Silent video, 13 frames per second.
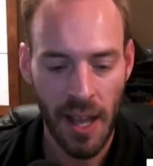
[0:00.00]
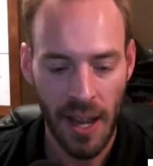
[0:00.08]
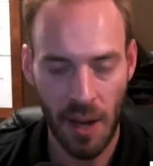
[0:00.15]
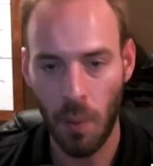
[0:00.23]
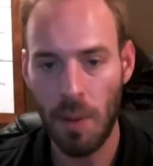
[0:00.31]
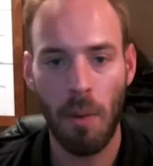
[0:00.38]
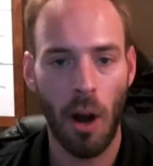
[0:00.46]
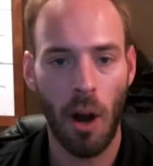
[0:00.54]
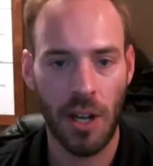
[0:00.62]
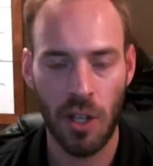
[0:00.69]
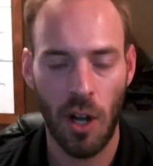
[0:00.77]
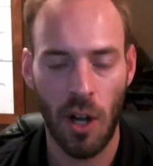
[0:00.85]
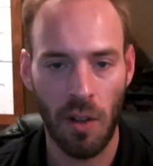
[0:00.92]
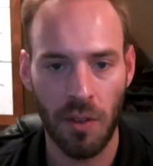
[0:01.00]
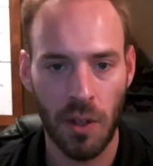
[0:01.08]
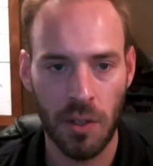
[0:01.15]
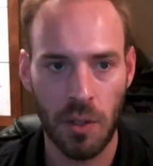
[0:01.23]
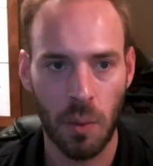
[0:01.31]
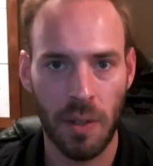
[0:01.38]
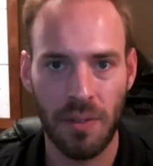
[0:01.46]
and we market to all of
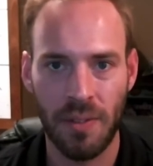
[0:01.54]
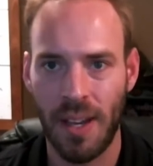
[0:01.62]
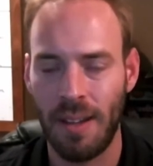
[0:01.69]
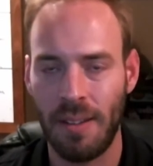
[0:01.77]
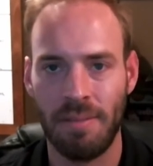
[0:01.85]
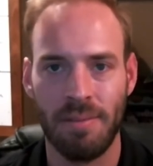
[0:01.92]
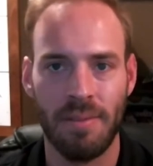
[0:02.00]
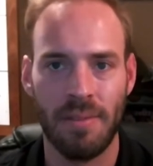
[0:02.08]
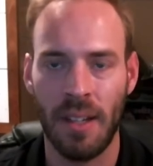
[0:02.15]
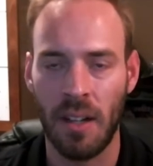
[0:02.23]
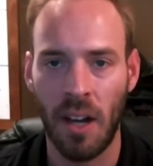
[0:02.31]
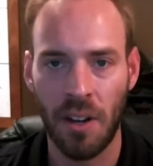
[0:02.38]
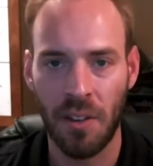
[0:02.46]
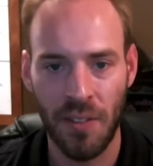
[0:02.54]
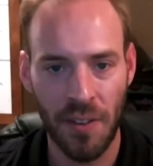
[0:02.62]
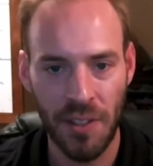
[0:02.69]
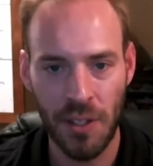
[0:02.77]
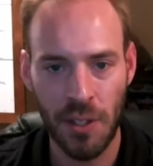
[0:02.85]
those. So we've got 150,